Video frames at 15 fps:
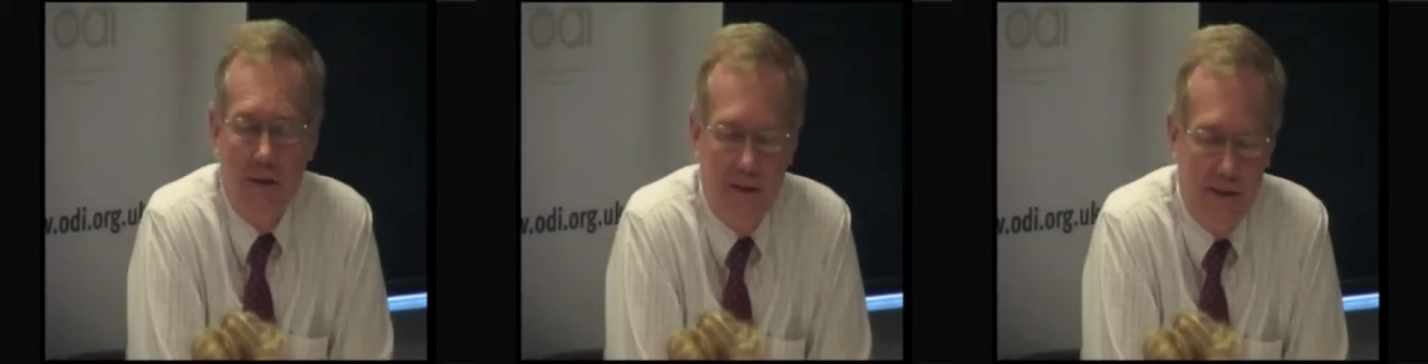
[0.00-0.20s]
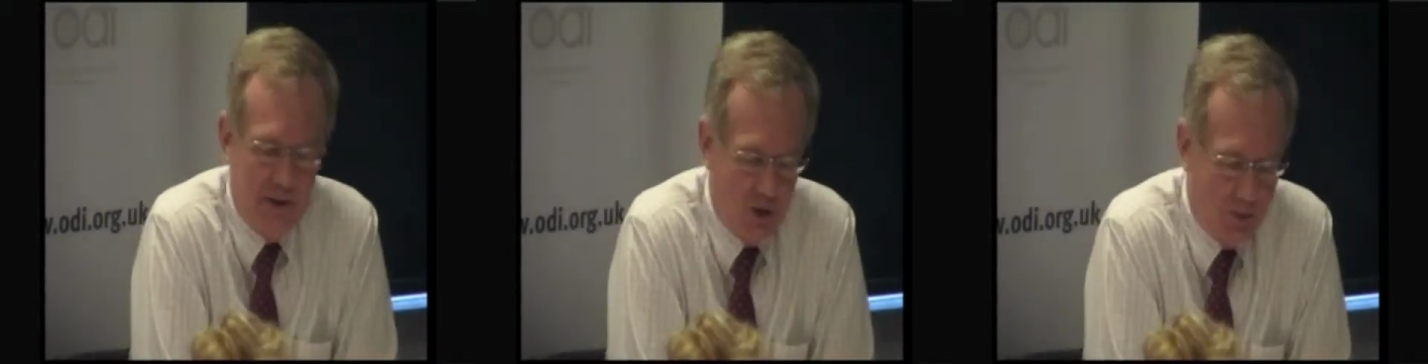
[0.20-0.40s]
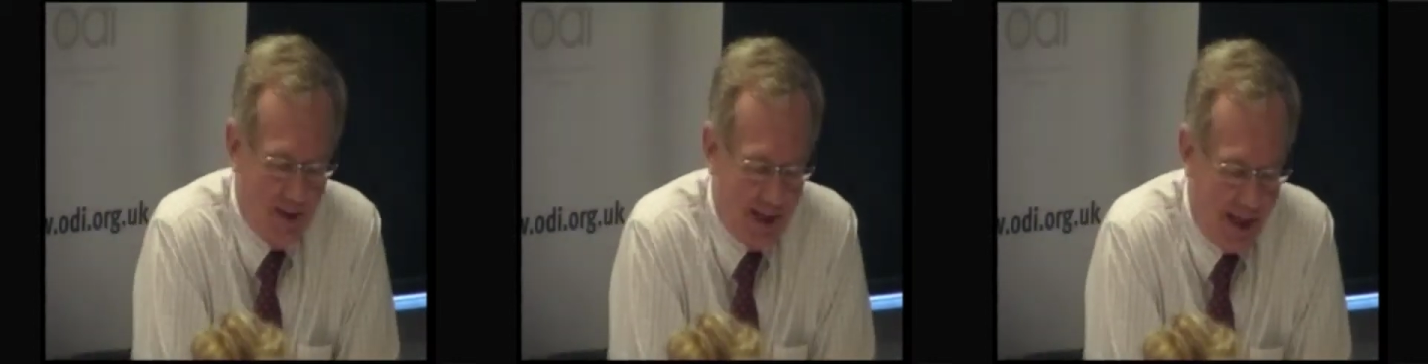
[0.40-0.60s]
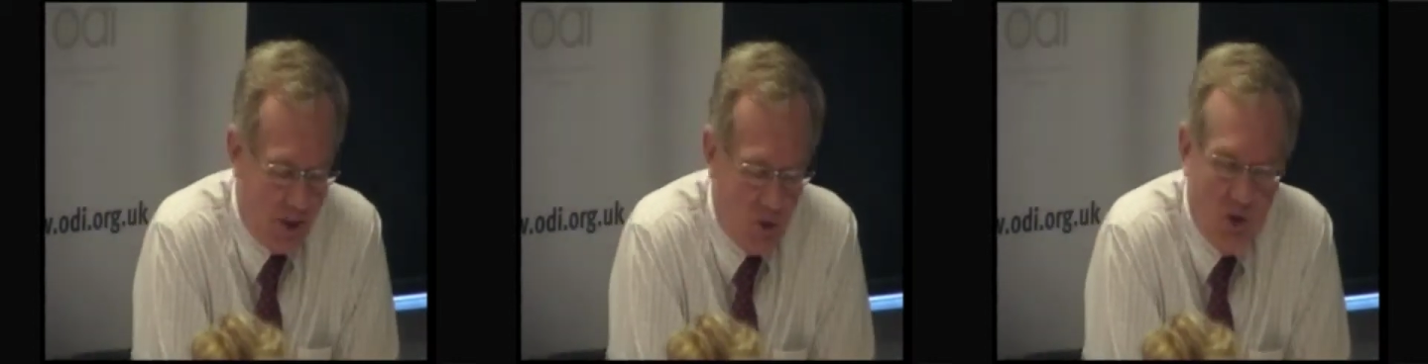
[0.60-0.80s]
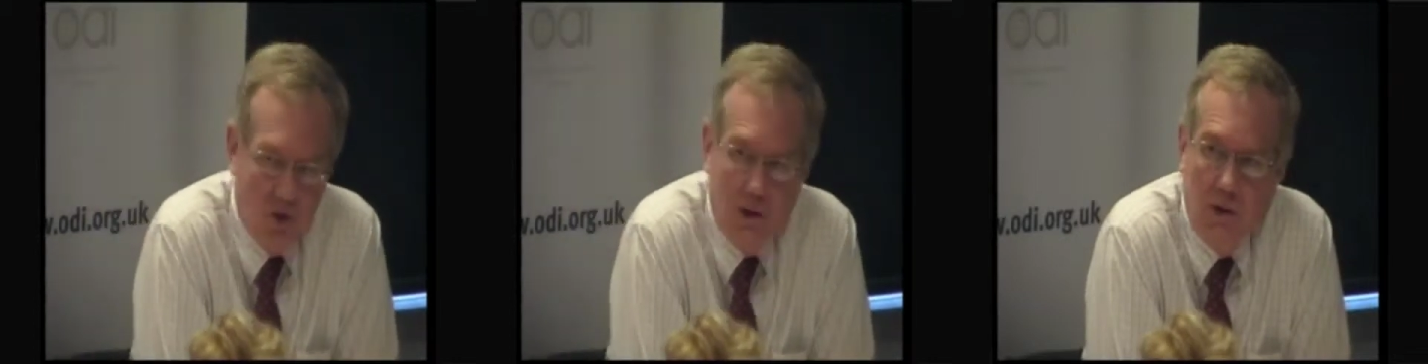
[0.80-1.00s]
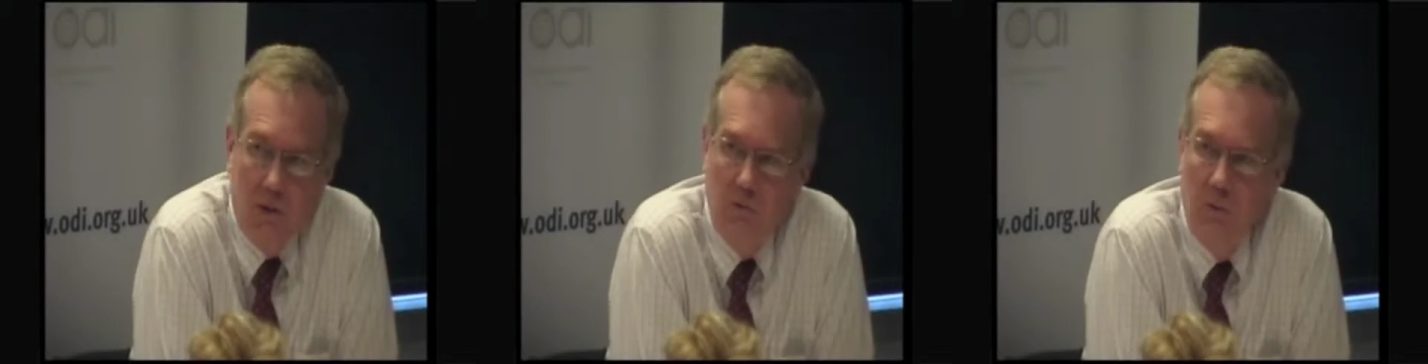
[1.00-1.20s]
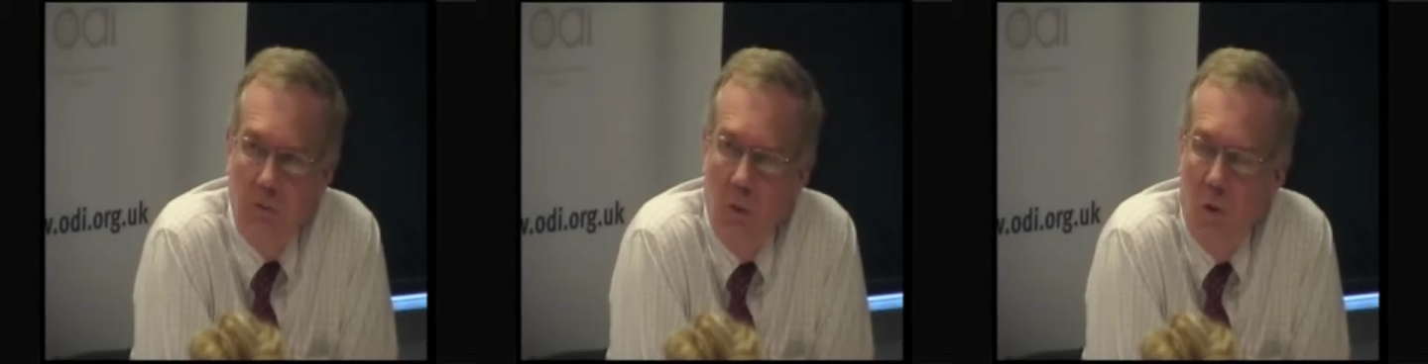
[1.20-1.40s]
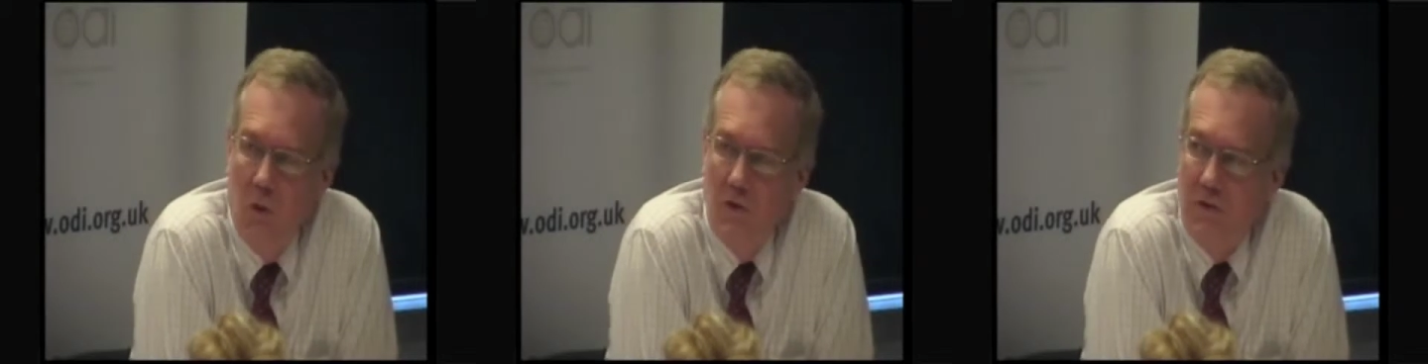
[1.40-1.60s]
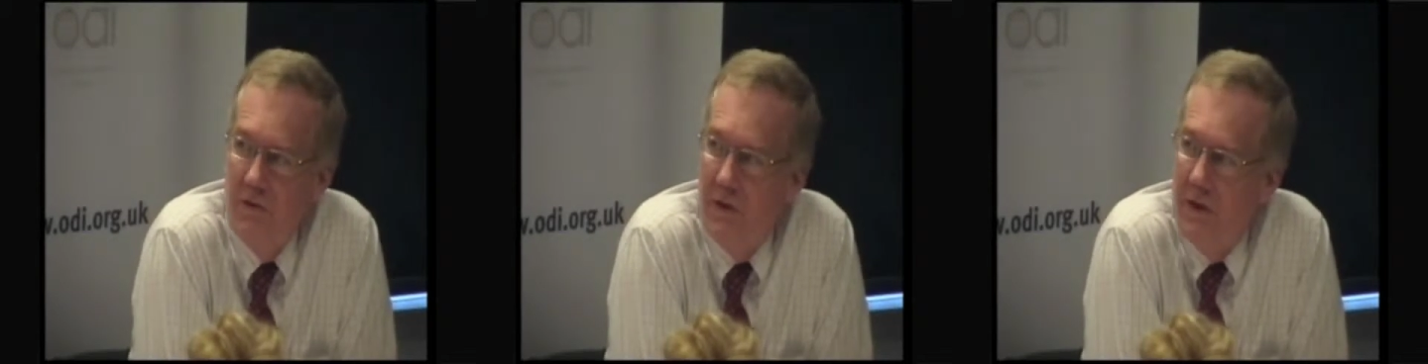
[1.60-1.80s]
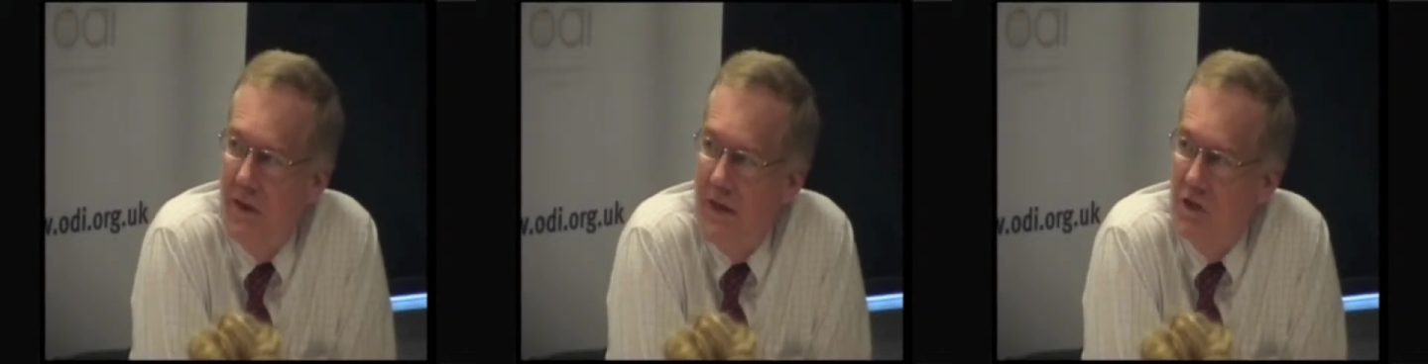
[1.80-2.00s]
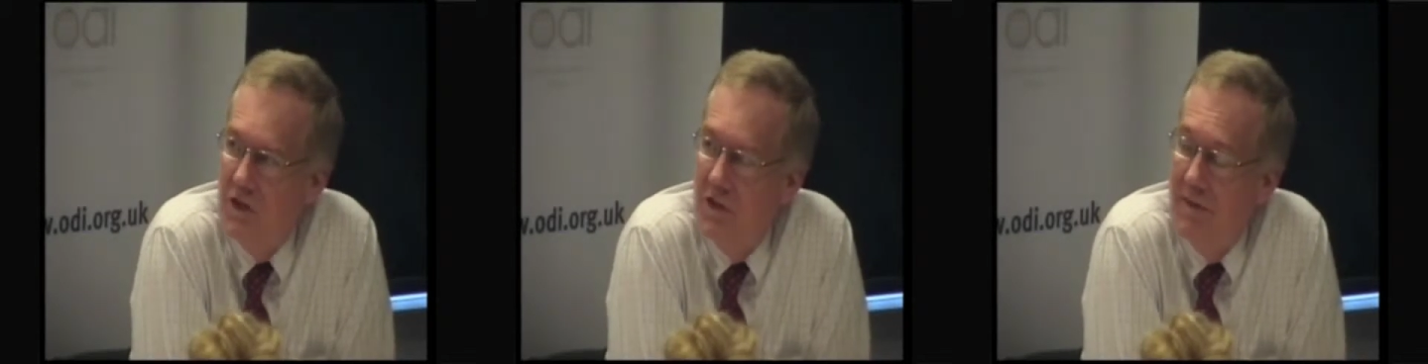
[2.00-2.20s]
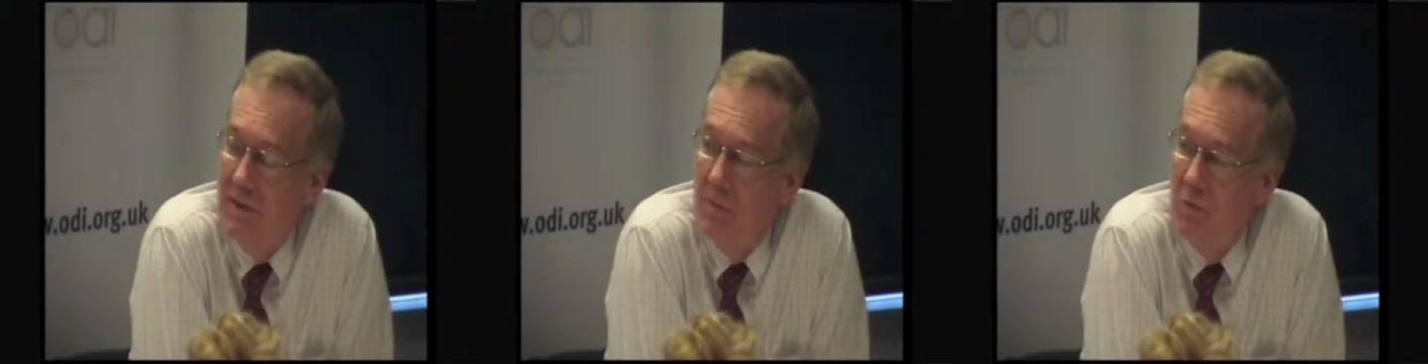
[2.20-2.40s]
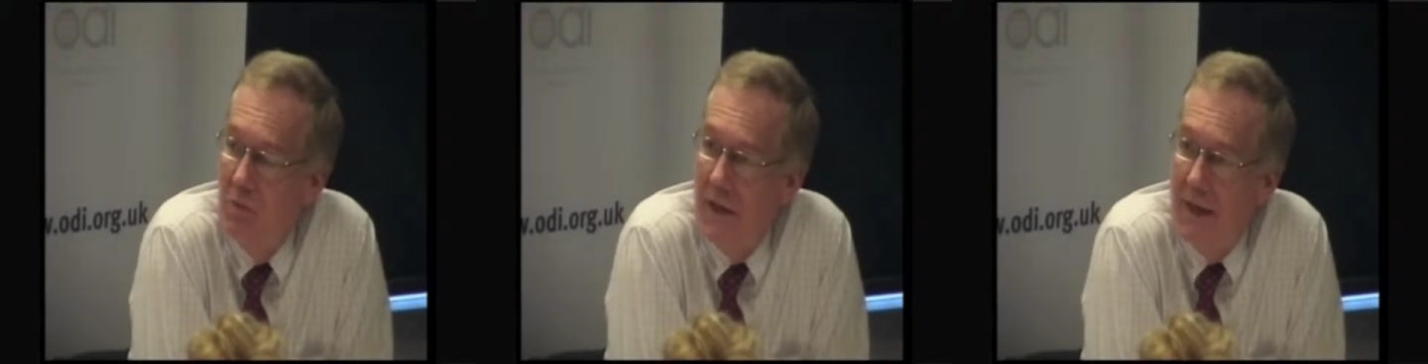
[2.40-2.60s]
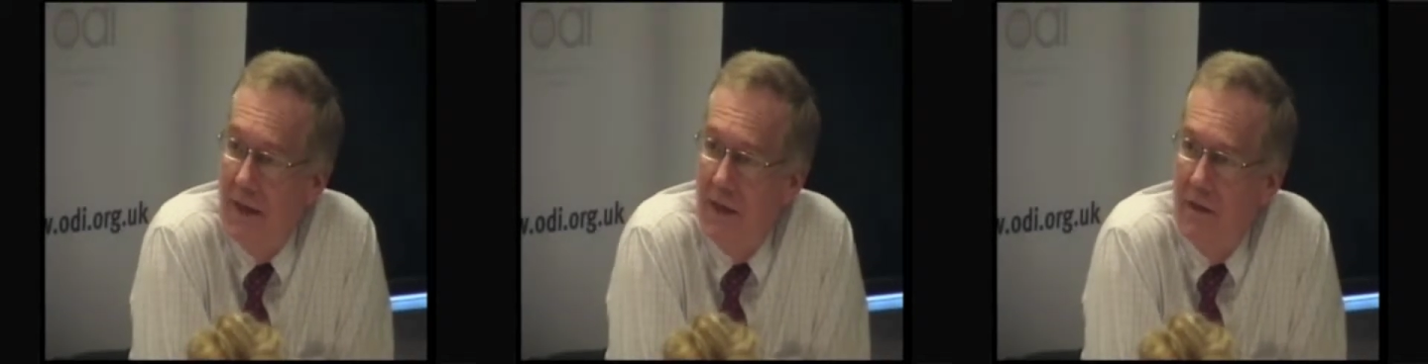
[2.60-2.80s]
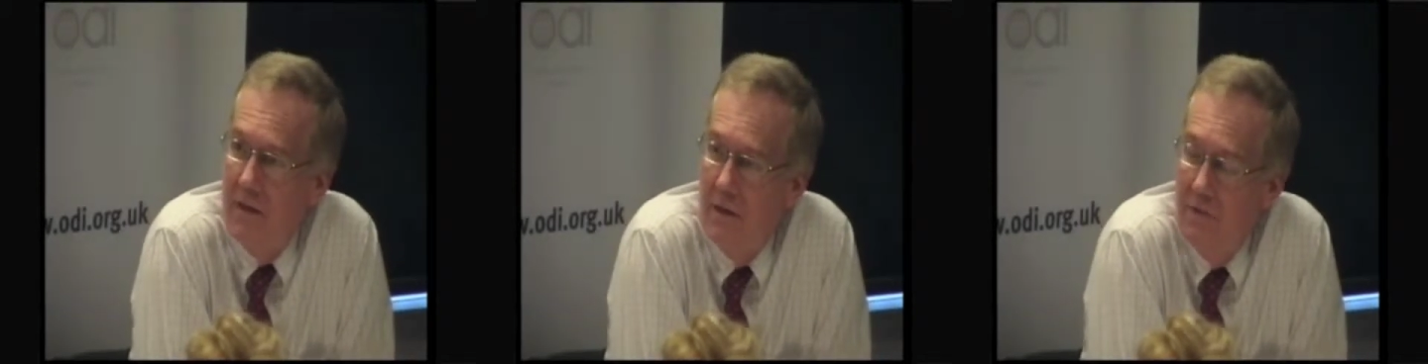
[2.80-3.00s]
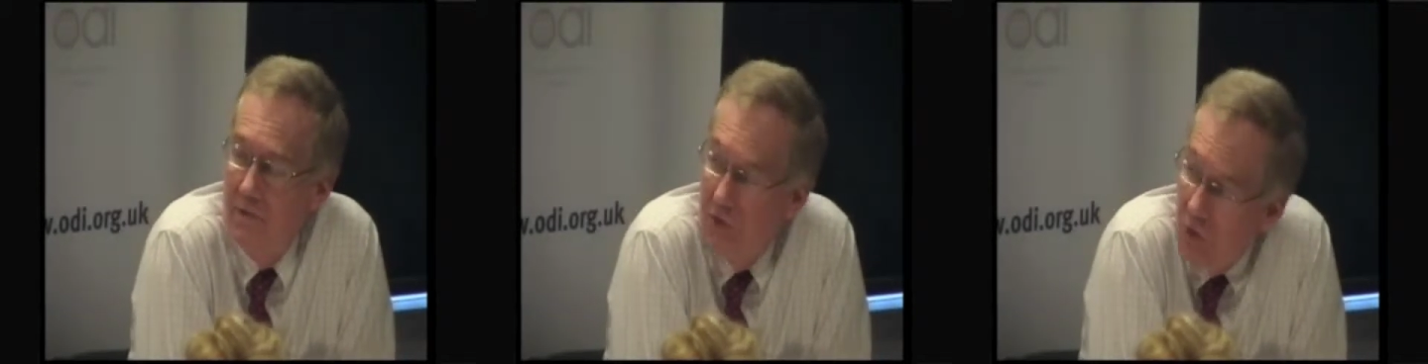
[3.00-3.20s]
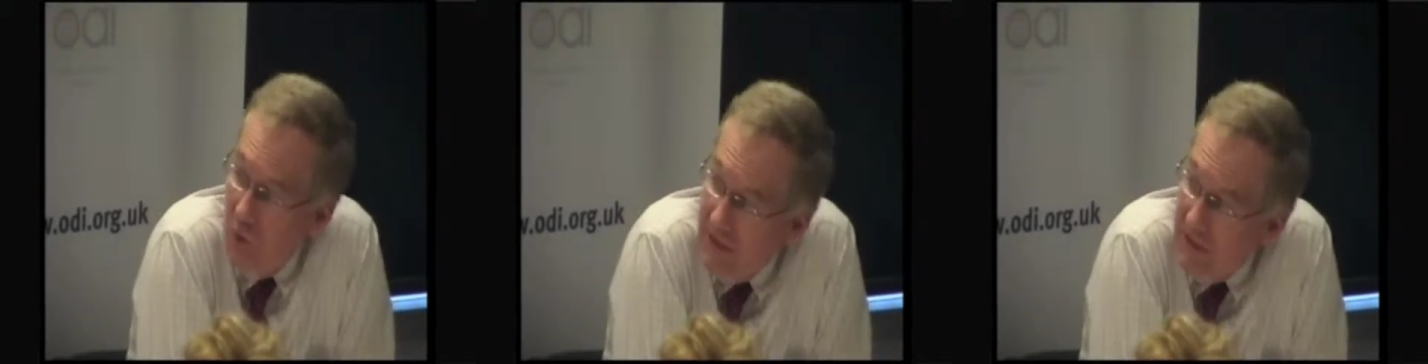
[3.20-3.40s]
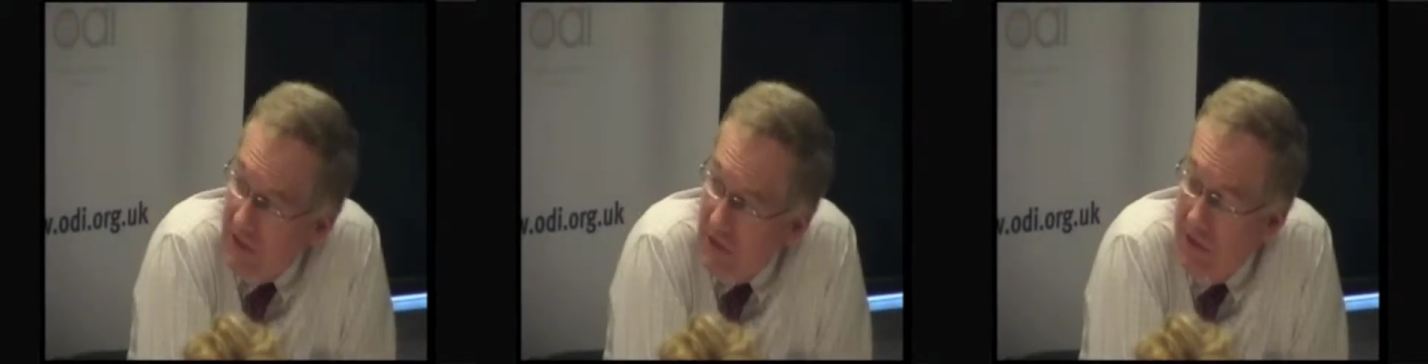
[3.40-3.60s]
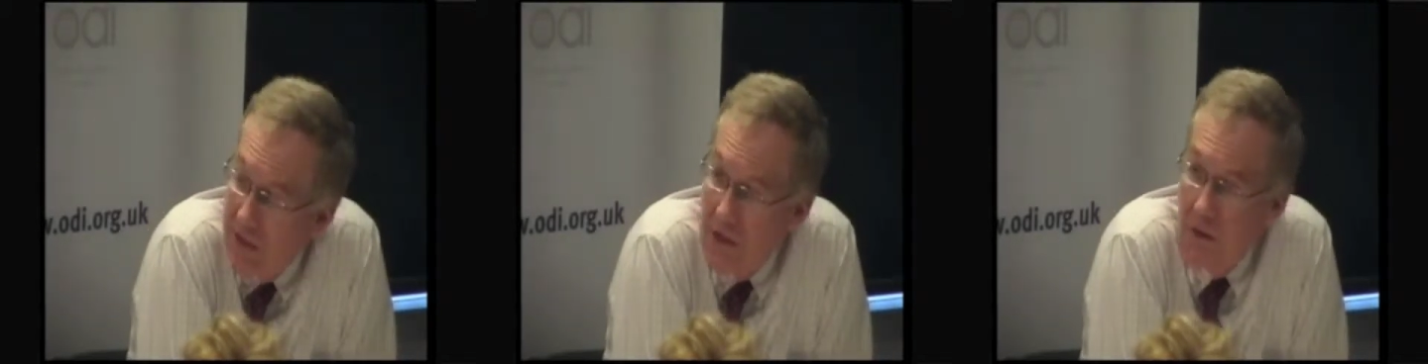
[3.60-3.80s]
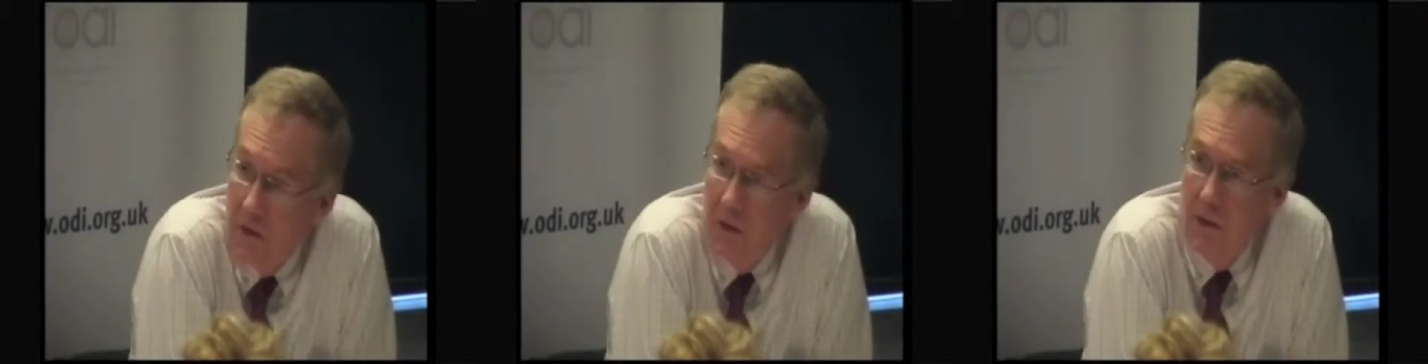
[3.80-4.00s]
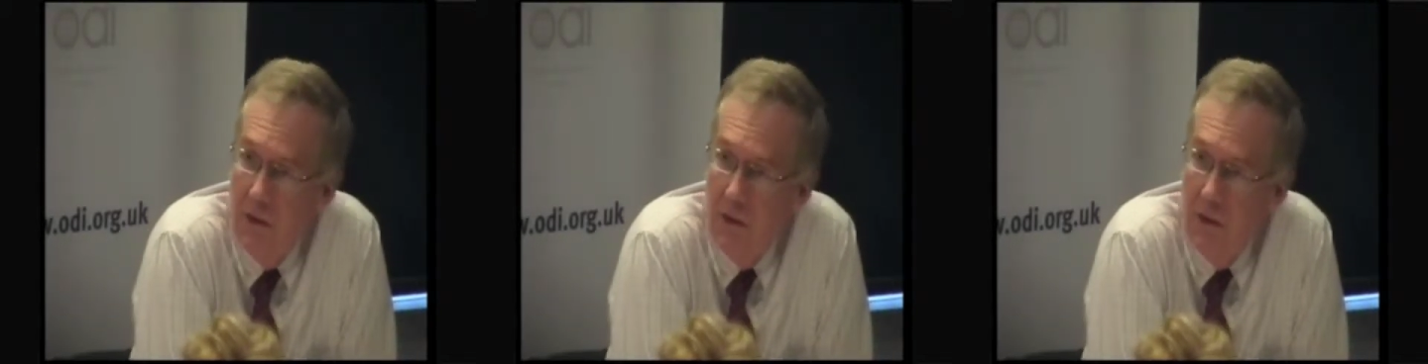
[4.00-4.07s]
Economic Outlook report of the Asia Development Bank a few weeks ago,